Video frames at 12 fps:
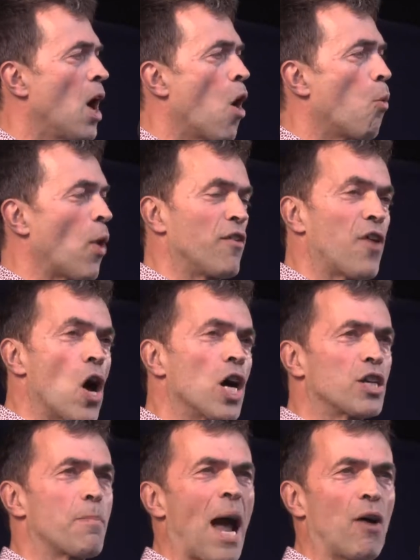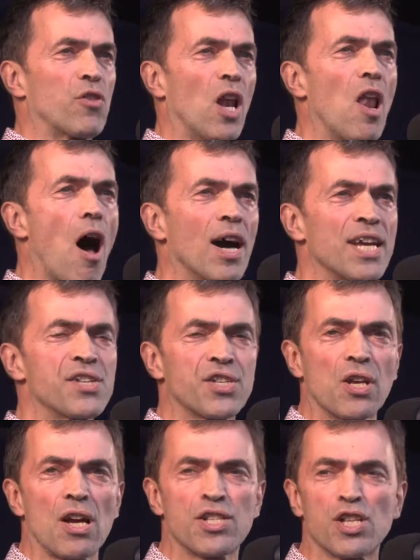we've heard about the lies,
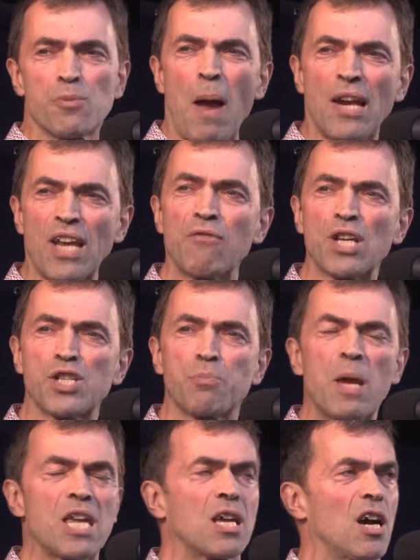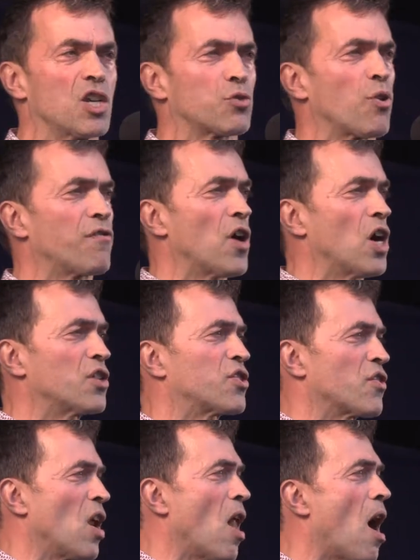and I suspect every speaker has referred
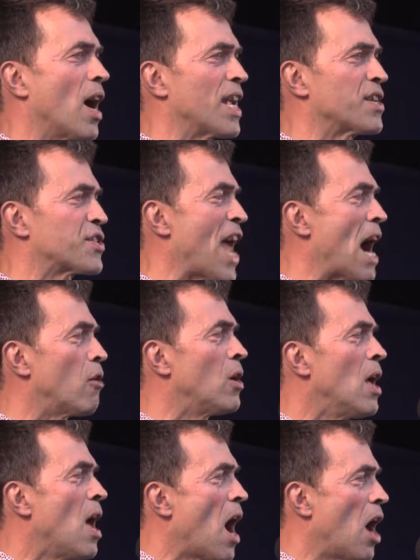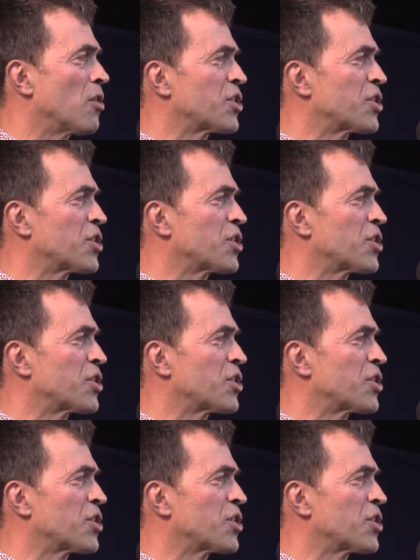to the lies. Now, I'll